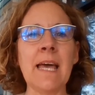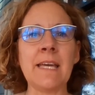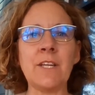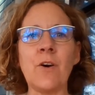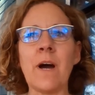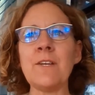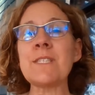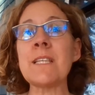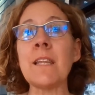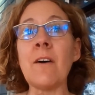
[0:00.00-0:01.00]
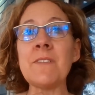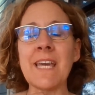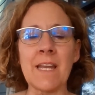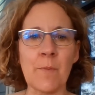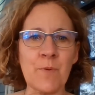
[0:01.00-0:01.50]
You know, I used to love to
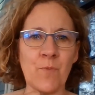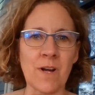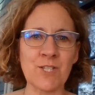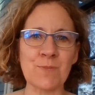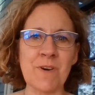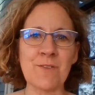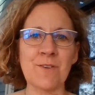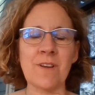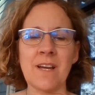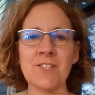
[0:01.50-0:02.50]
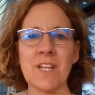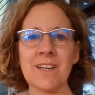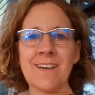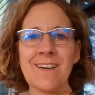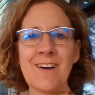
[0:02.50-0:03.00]
get up and watch Mother
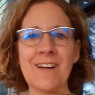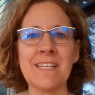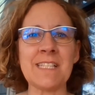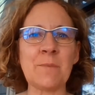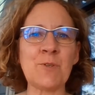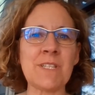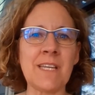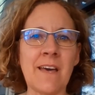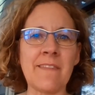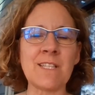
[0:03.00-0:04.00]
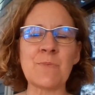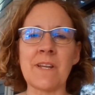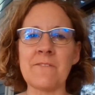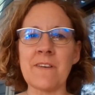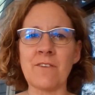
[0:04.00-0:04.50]
Angelica on EWTN. That's when
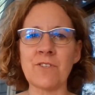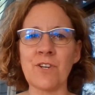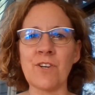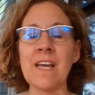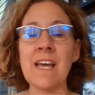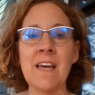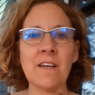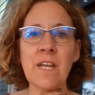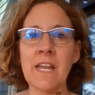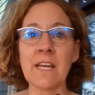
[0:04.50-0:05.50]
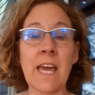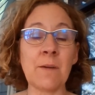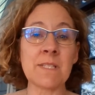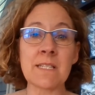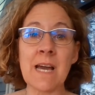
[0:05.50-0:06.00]
I found her. And it
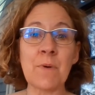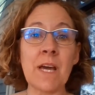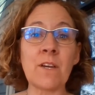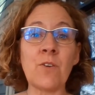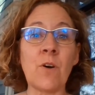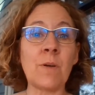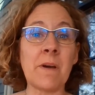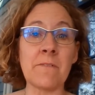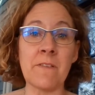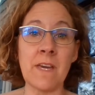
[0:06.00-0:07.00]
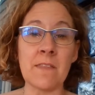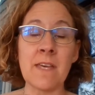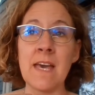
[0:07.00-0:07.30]
was a time when I could grow in my faith.